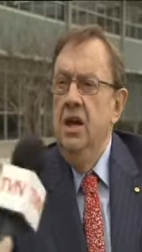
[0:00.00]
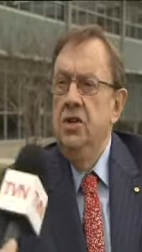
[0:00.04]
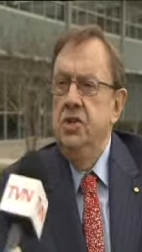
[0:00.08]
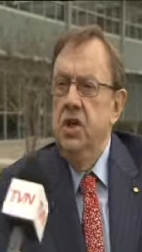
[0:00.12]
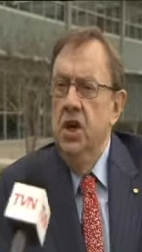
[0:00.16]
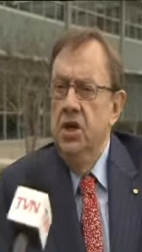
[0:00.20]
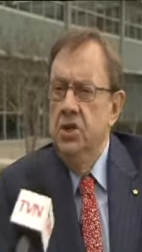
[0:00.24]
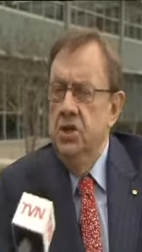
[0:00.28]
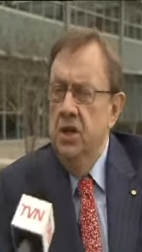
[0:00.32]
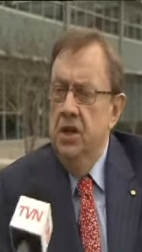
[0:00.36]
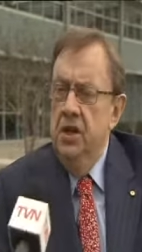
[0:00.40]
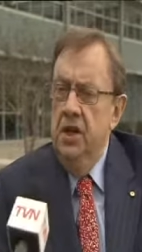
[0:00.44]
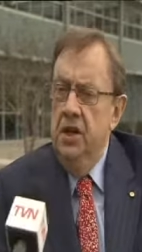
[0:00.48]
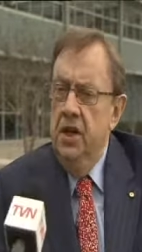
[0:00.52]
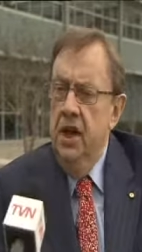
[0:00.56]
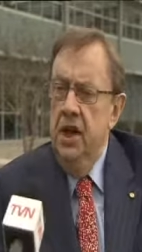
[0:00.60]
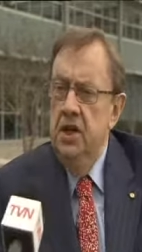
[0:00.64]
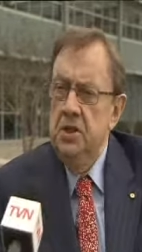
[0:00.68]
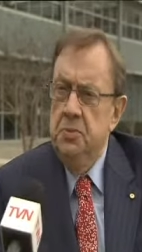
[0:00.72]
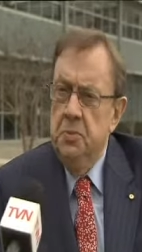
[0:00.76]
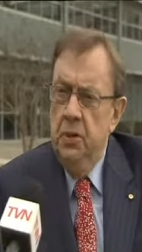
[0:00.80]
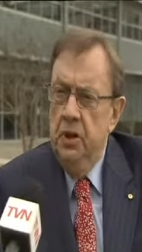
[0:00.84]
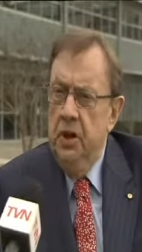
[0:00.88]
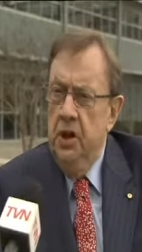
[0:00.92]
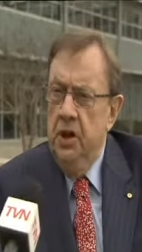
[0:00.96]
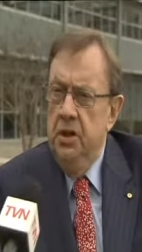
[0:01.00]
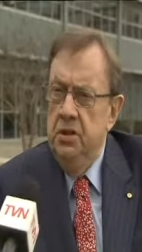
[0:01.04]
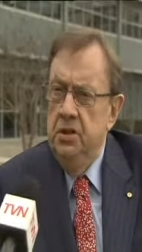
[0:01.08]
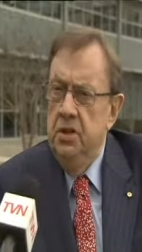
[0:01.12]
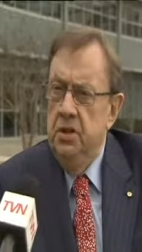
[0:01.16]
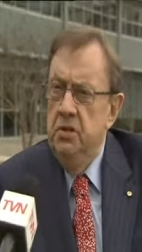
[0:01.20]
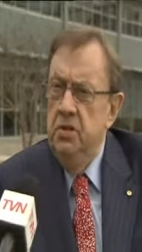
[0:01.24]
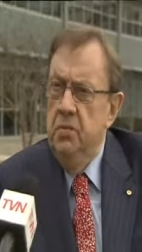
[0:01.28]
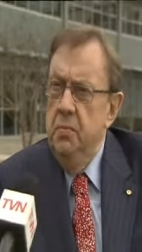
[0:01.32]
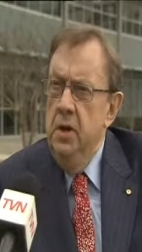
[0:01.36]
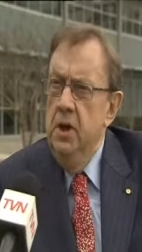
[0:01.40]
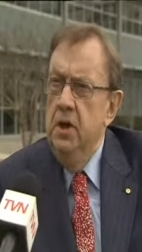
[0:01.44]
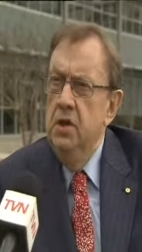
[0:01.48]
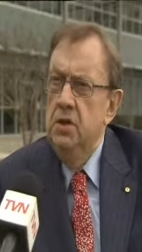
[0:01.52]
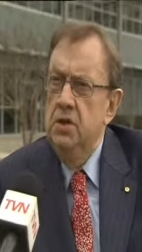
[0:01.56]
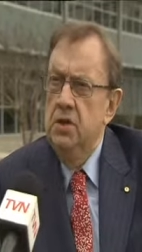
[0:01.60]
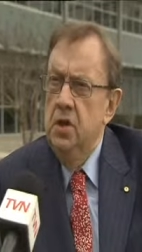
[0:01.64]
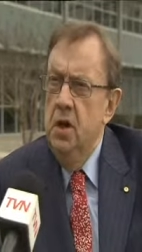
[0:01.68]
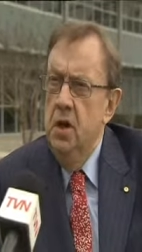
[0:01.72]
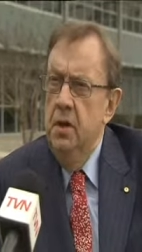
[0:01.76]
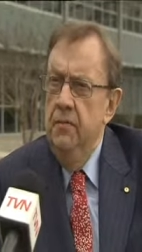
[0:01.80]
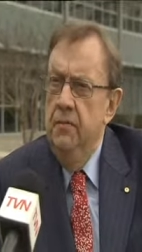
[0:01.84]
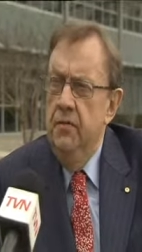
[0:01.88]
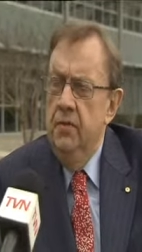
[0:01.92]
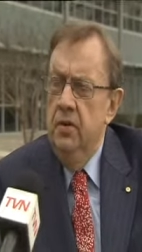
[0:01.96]
Jason, it has been. It's a tremendous
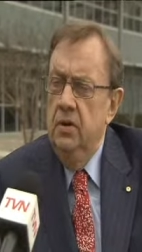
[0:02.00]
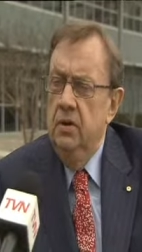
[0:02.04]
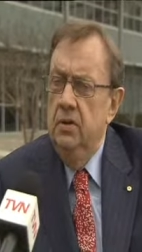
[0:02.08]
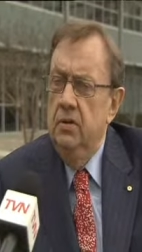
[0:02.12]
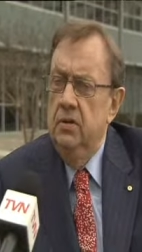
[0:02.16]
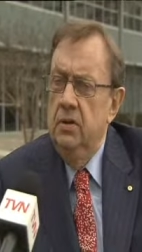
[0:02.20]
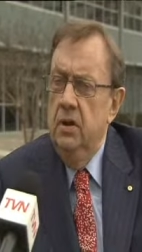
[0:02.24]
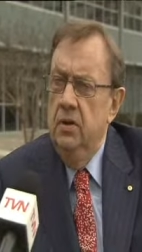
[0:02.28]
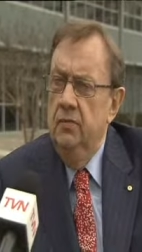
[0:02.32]
time for,